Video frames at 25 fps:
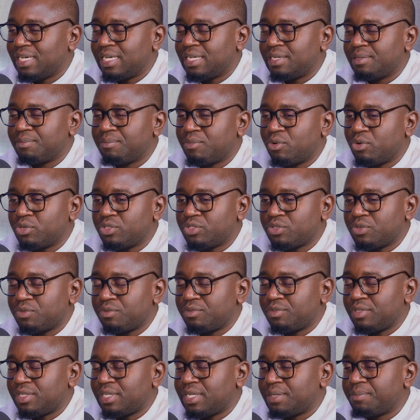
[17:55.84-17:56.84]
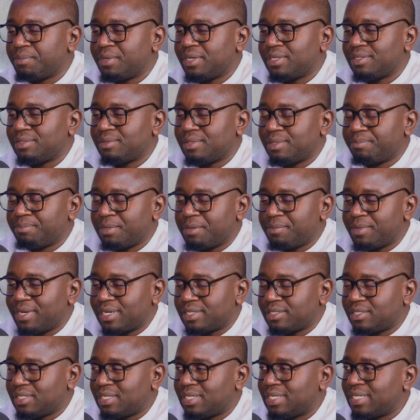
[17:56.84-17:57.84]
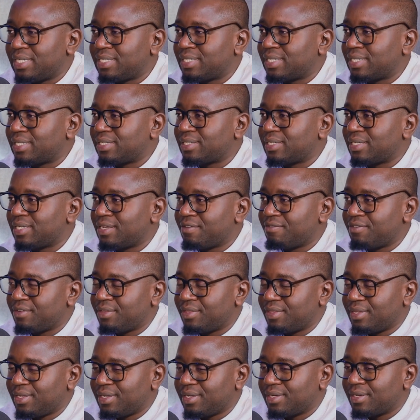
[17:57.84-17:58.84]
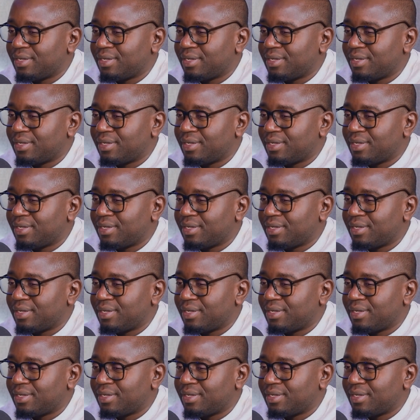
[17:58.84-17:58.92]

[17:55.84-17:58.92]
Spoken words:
In most of the maybe accelerators and everything.